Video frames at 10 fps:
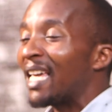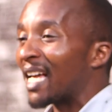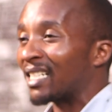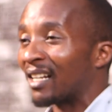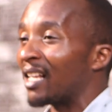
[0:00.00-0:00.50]
He
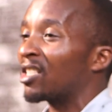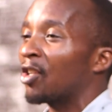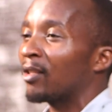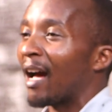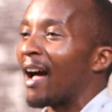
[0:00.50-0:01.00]
has
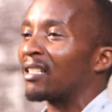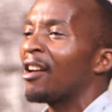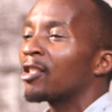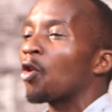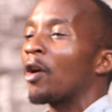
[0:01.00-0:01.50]
rescued us.
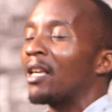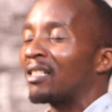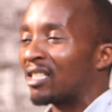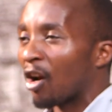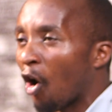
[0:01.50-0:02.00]
So he
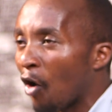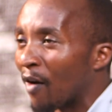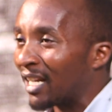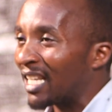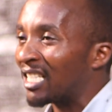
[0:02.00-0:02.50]
is
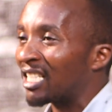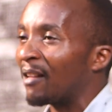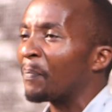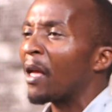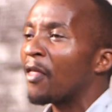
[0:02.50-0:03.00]
Jehovah
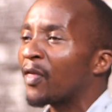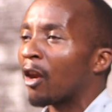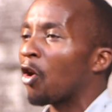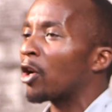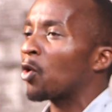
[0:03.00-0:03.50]
Nissi, the
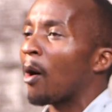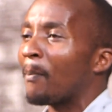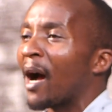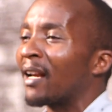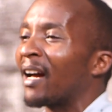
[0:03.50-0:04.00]
Lord our
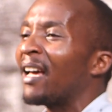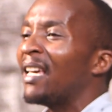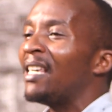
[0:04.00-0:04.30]
banner.